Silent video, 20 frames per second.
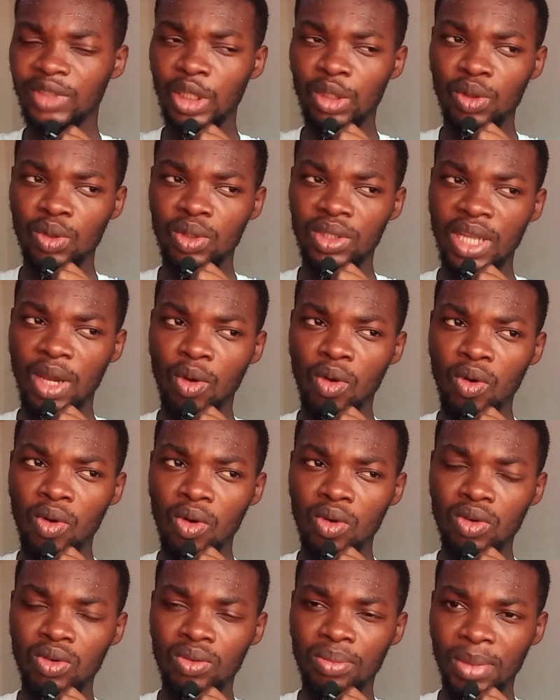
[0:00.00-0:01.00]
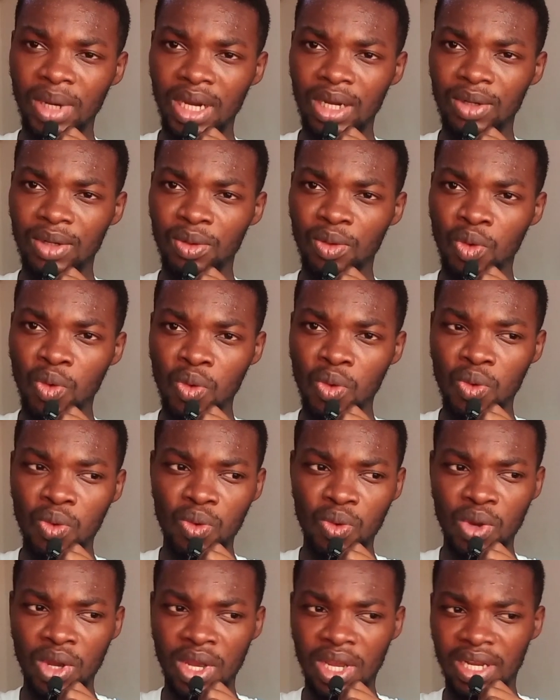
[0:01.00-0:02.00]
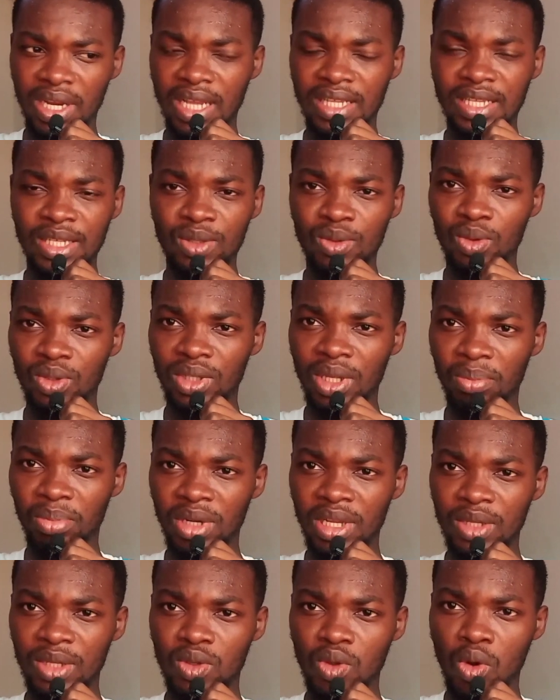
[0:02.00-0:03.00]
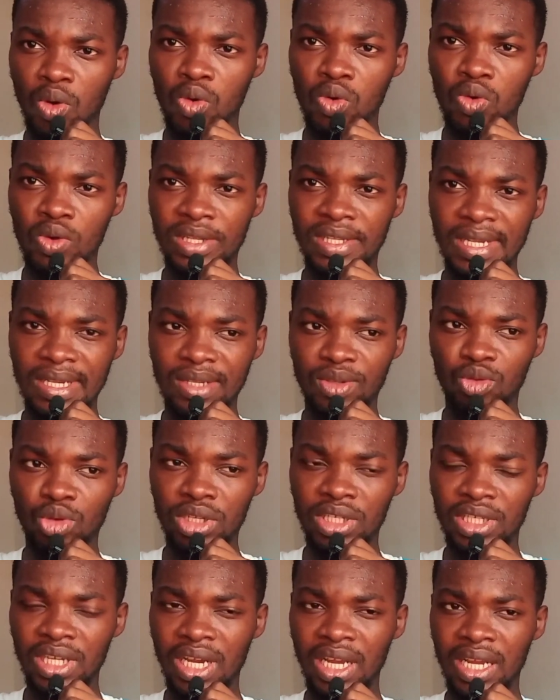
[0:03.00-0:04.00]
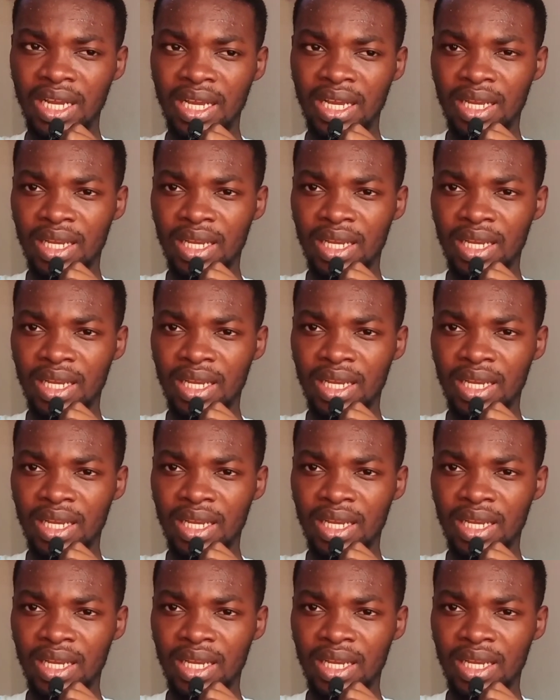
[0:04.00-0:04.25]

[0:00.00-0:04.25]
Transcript: you know the old man who doesn't know the place or who is a stranger